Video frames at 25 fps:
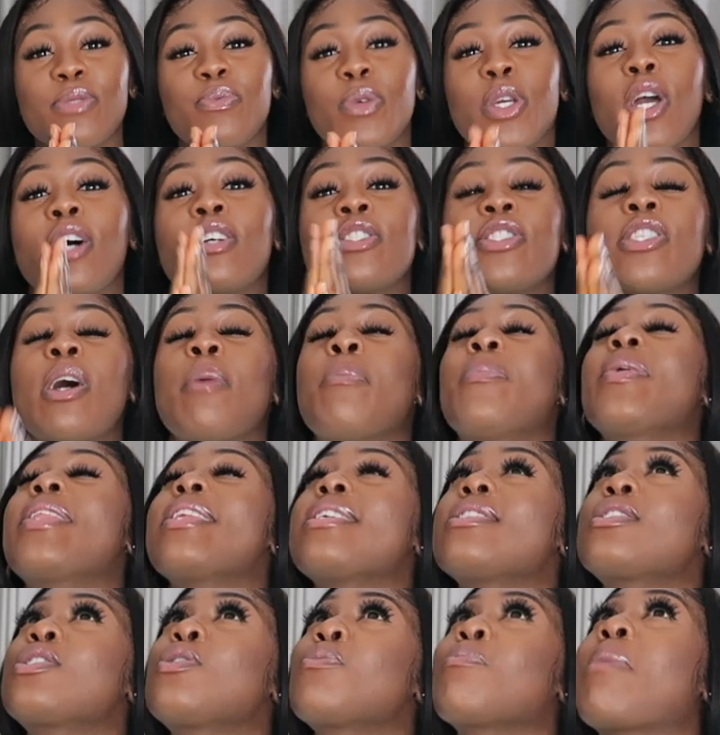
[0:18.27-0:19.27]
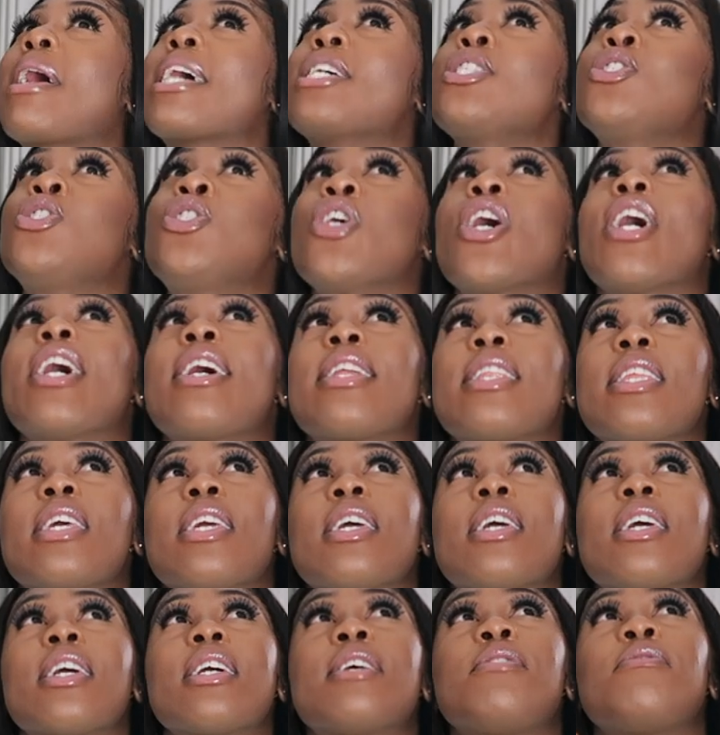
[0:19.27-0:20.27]
we are jumping into my
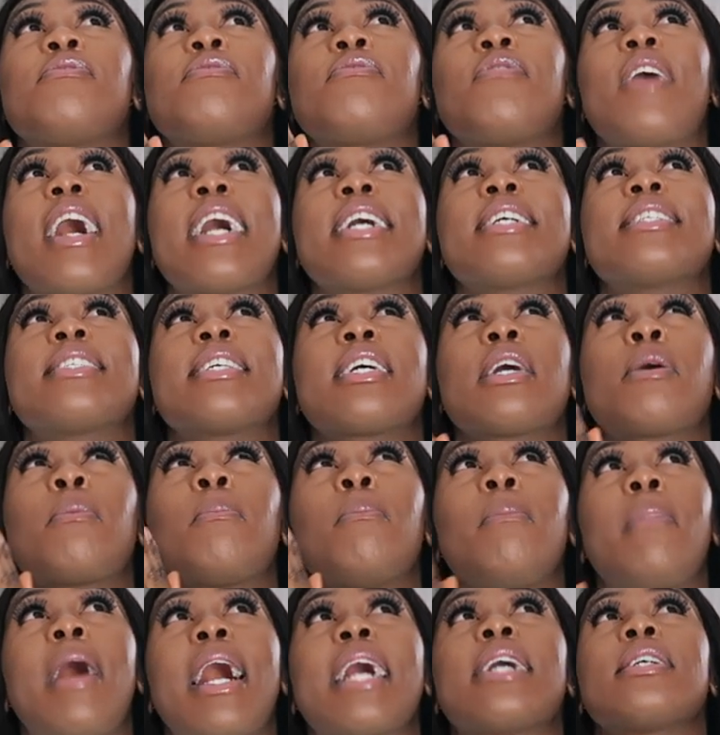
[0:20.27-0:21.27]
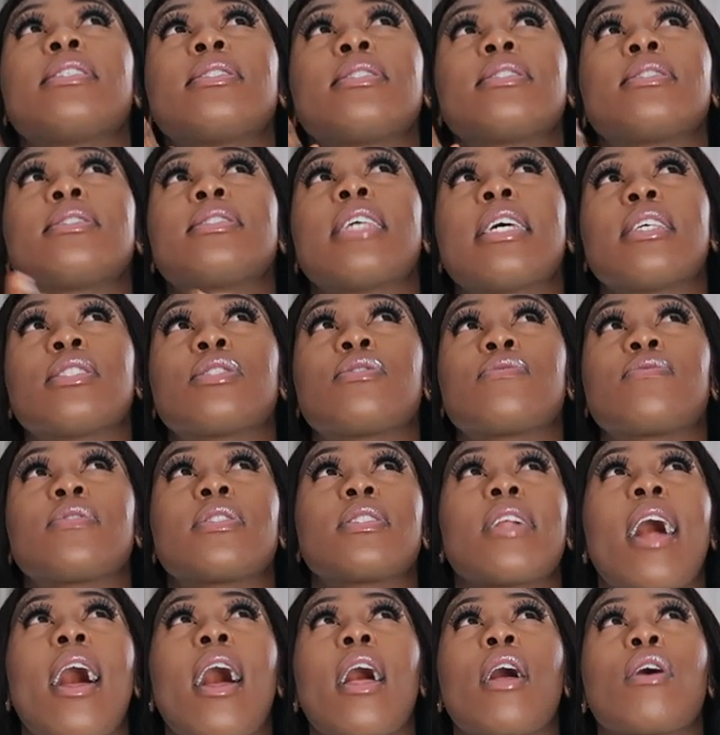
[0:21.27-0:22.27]
journey in finding my sense of
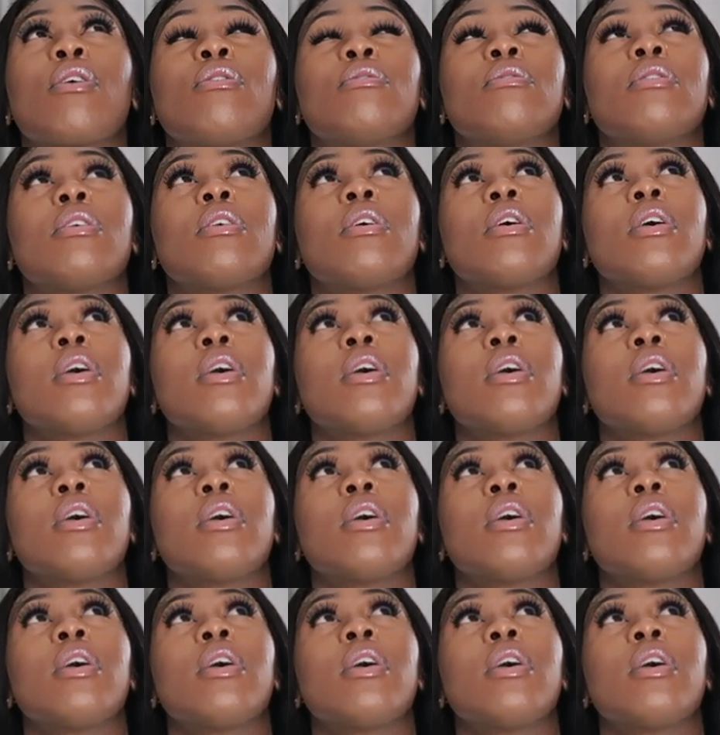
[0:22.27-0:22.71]
style.